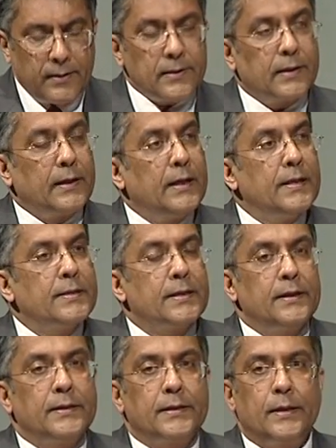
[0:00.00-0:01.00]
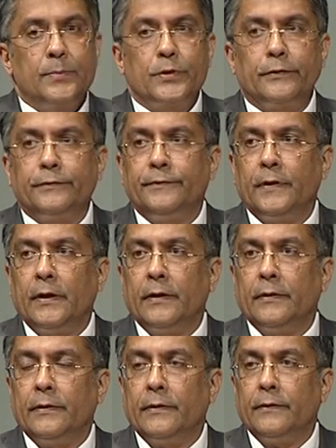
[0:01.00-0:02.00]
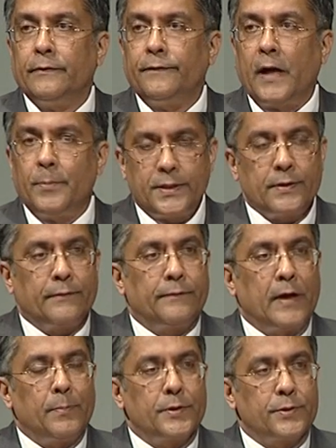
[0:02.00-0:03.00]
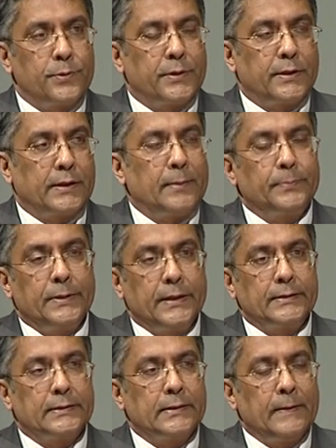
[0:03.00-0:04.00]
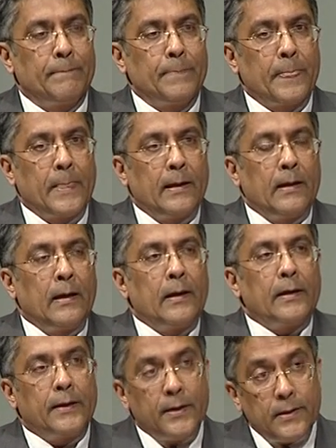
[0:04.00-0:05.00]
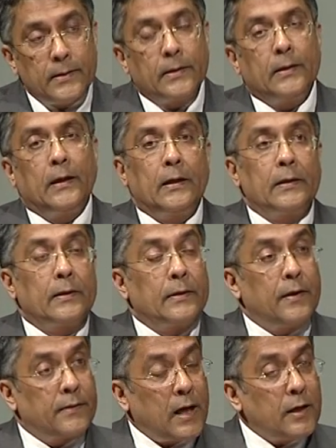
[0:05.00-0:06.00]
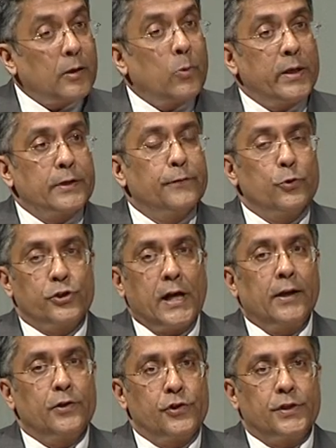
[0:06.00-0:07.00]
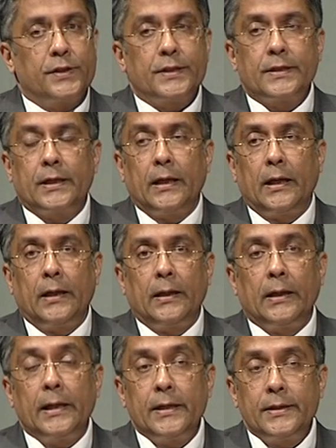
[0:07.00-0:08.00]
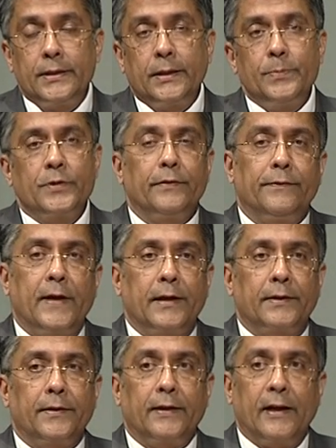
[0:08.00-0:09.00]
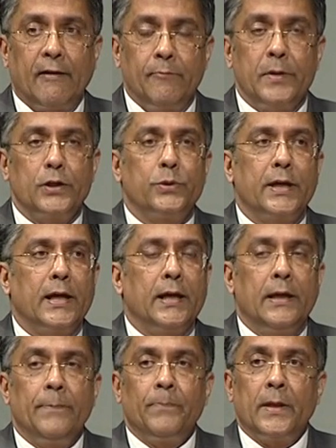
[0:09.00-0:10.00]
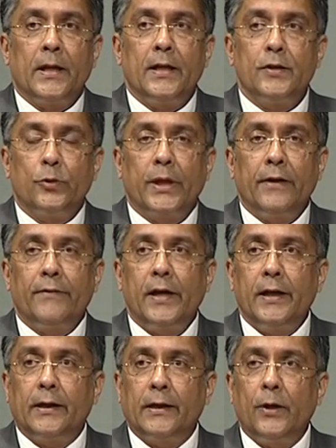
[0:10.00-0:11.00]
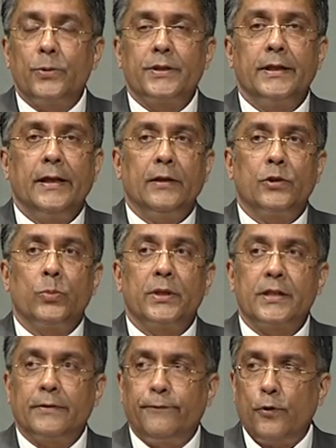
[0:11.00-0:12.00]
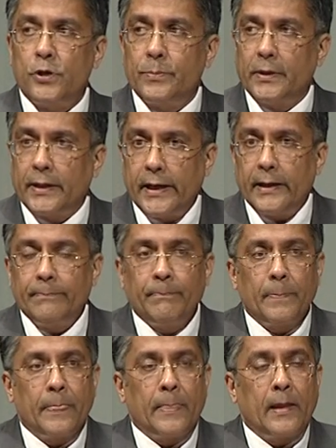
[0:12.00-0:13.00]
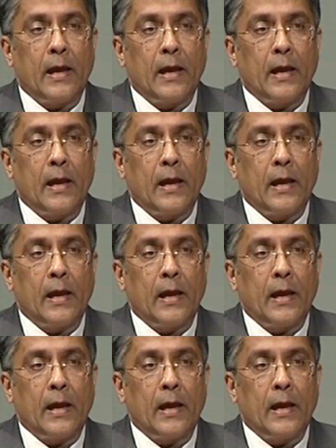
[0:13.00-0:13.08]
Third is in terms of pharmaceutical companies. Here, there are quite a few challenges in terms of the fact that the government today is looking very closely towards affordable care.